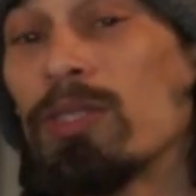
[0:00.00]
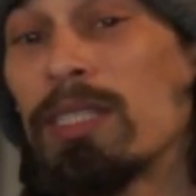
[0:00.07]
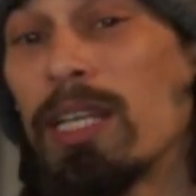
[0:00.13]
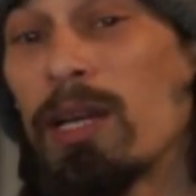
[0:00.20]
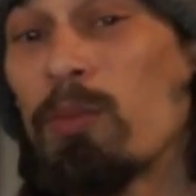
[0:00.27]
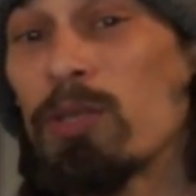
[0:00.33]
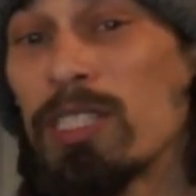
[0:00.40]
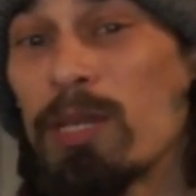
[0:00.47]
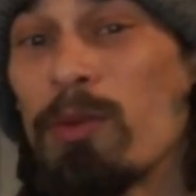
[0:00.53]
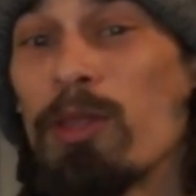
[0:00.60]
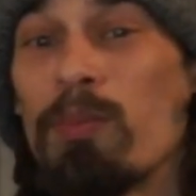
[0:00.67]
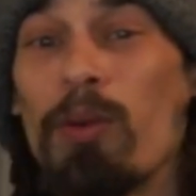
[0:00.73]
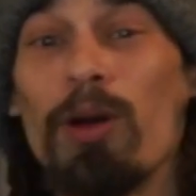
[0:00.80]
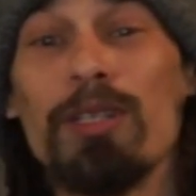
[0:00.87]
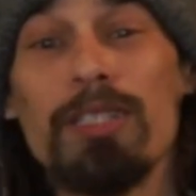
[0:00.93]
we're sticking with some of
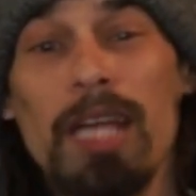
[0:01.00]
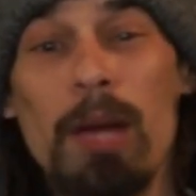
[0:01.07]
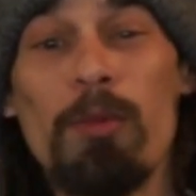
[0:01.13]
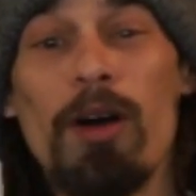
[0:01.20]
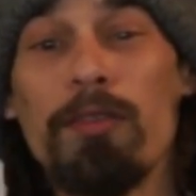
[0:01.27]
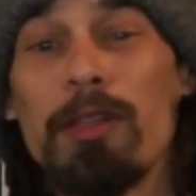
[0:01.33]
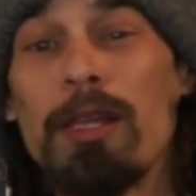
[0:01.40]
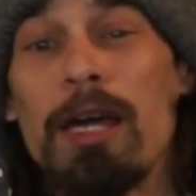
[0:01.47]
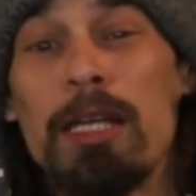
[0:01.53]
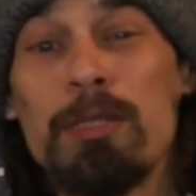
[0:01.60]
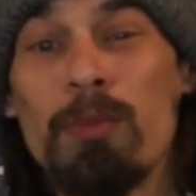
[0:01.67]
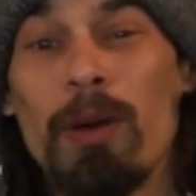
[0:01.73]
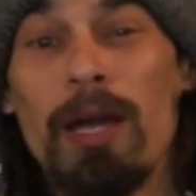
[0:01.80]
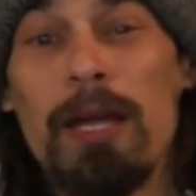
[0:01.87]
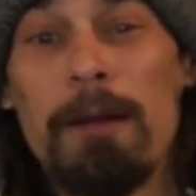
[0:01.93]
the parts that came off the
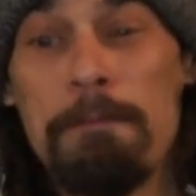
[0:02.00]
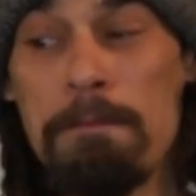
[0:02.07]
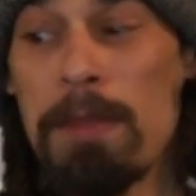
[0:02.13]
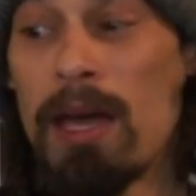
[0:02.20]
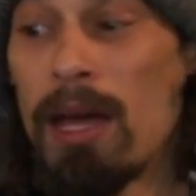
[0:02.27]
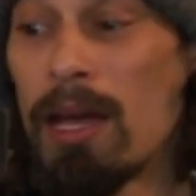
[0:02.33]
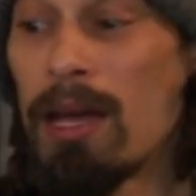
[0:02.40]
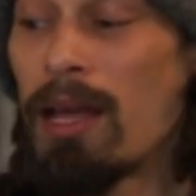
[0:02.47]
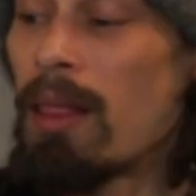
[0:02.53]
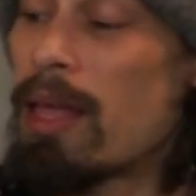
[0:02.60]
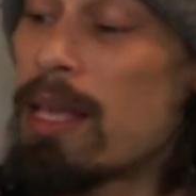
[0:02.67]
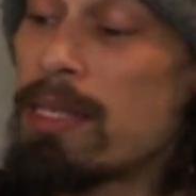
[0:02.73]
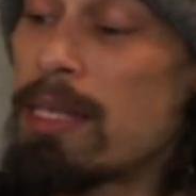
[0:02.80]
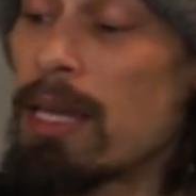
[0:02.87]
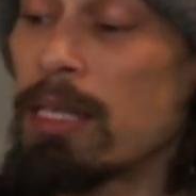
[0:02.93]
last bike.
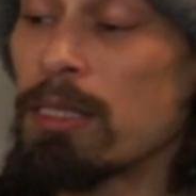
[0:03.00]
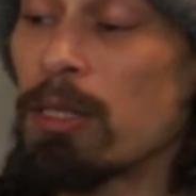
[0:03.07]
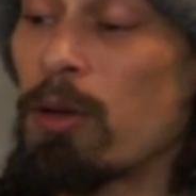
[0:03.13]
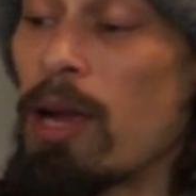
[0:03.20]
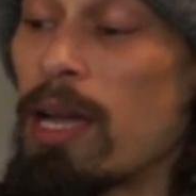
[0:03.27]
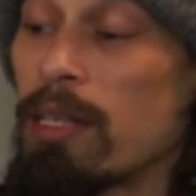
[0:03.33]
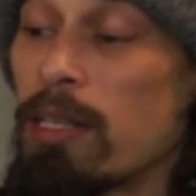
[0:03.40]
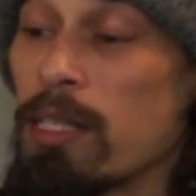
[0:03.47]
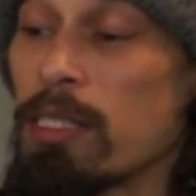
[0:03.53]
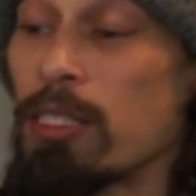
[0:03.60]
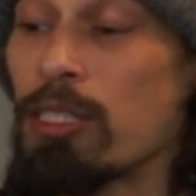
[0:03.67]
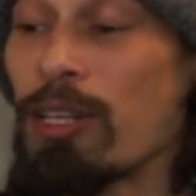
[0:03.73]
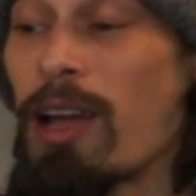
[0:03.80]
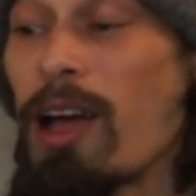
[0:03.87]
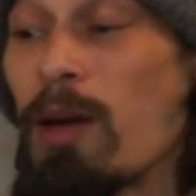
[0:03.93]
The SX Crank does its
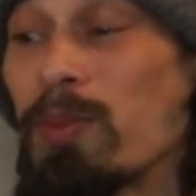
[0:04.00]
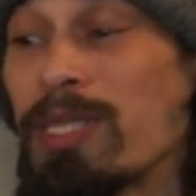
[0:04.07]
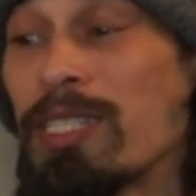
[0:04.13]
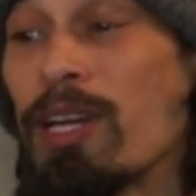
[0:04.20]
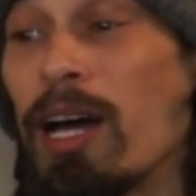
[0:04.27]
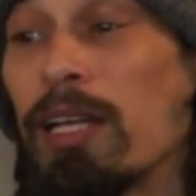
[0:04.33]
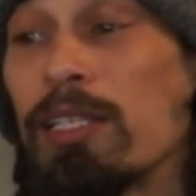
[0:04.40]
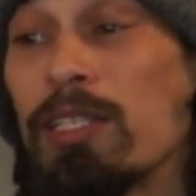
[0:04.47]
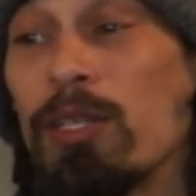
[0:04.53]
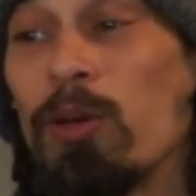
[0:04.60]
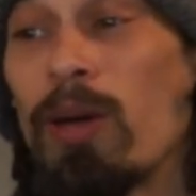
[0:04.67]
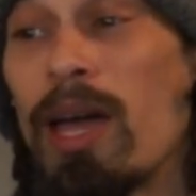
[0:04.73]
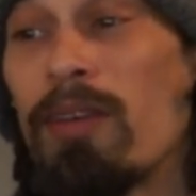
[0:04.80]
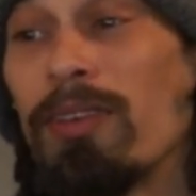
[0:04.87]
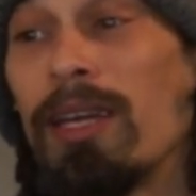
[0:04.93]
job. It's not too
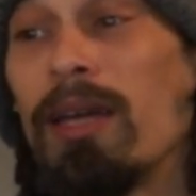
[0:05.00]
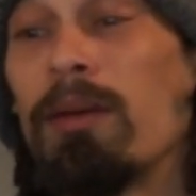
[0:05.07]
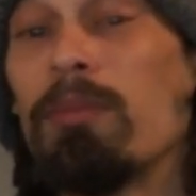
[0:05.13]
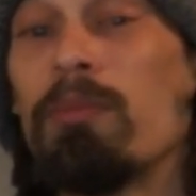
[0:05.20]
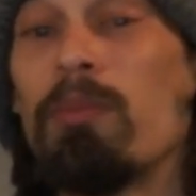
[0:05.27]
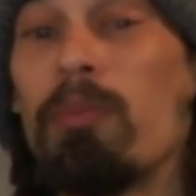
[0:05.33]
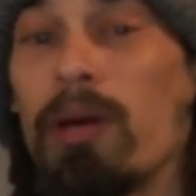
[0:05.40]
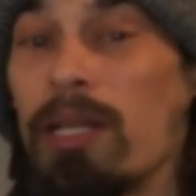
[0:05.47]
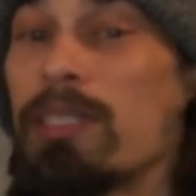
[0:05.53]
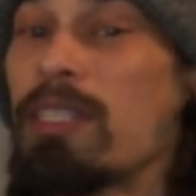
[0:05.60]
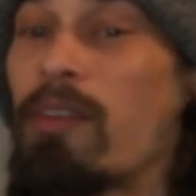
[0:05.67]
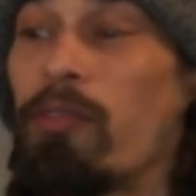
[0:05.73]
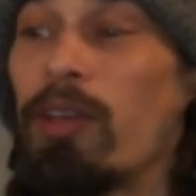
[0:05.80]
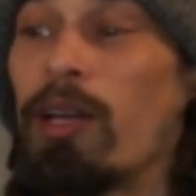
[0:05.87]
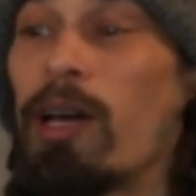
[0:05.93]
heavy, but it's
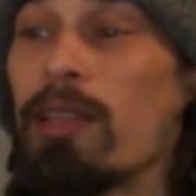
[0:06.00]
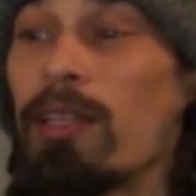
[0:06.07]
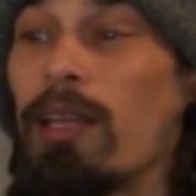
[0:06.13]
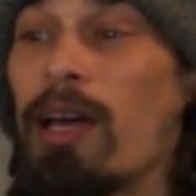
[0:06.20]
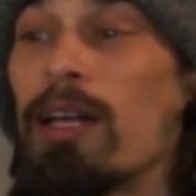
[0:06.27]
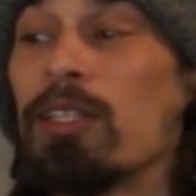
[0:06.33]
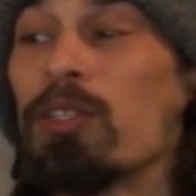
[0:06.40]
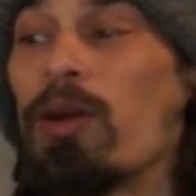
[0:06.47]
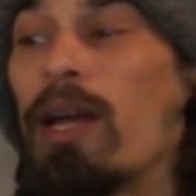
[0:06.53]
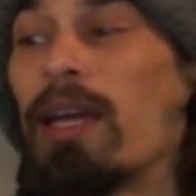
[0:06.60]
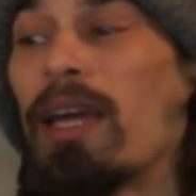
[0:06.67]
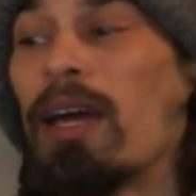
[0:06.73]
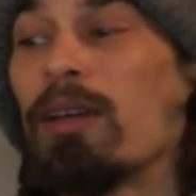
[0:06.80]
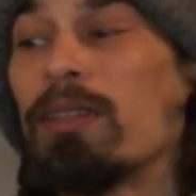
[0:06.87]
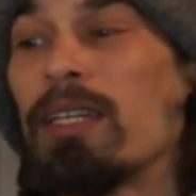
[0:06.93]
definitely not the lightest
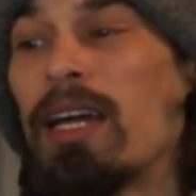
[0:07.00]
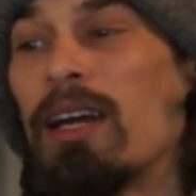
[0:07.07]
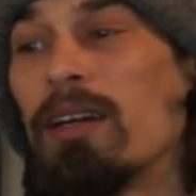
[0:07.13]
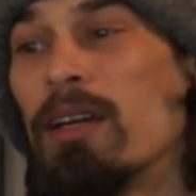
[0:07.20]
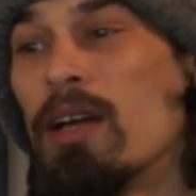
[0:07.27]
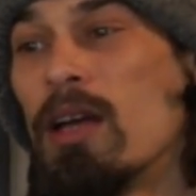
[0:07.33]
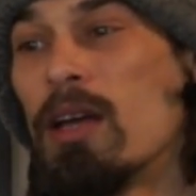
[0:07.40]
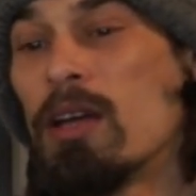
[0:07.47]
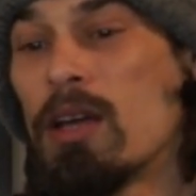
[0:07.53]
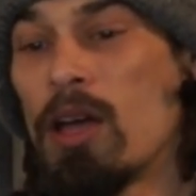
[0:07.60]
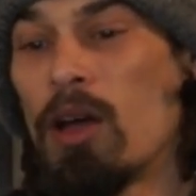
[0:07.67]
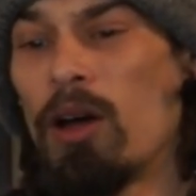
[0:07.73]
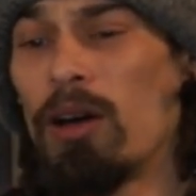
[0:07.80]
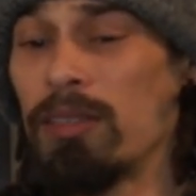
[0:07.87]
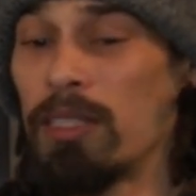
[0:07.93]
crank out there.
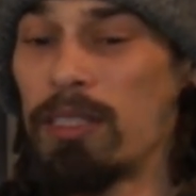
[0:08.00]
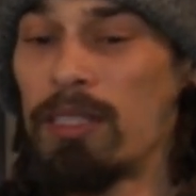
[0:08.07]
On the